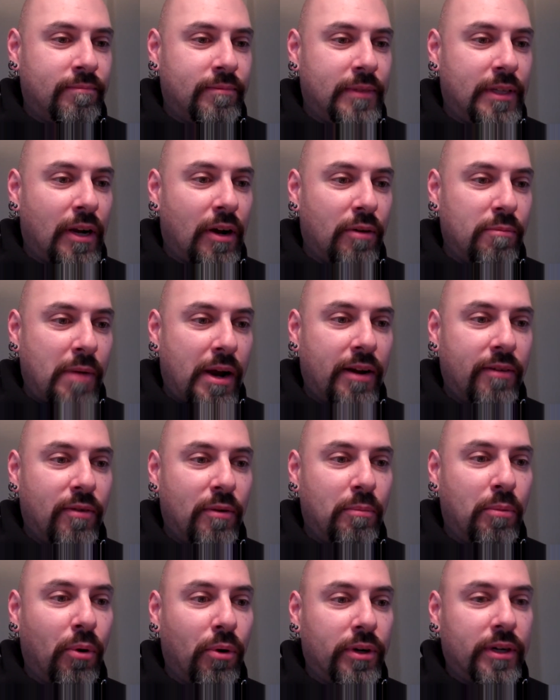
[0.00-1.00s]
It might have
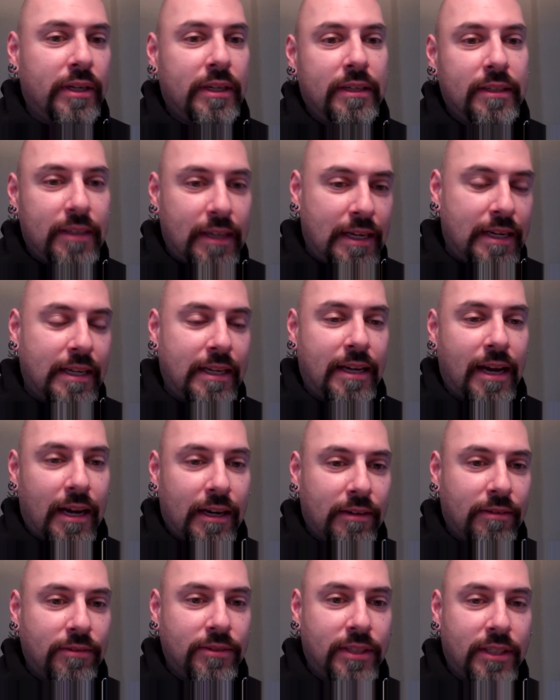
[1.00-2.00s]
aborted any
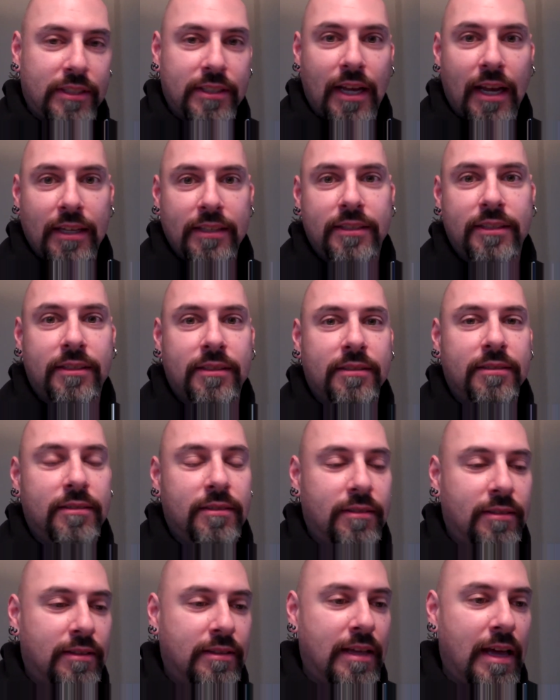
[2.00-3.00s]
kind of
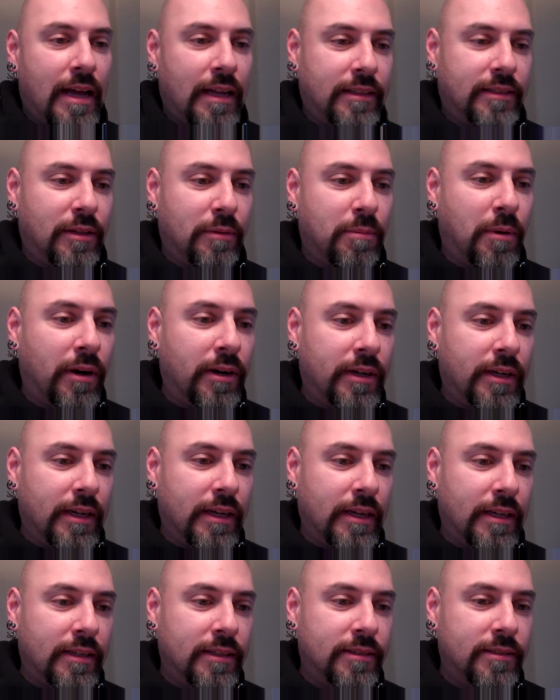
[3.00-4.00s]
success that the
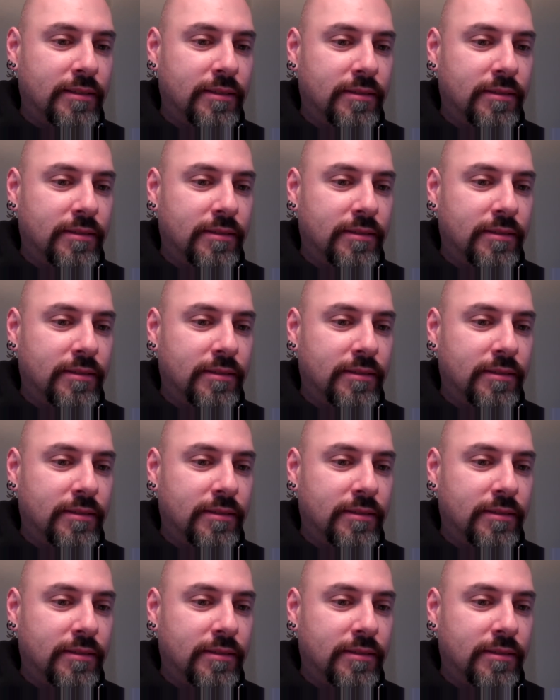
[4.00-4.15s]
party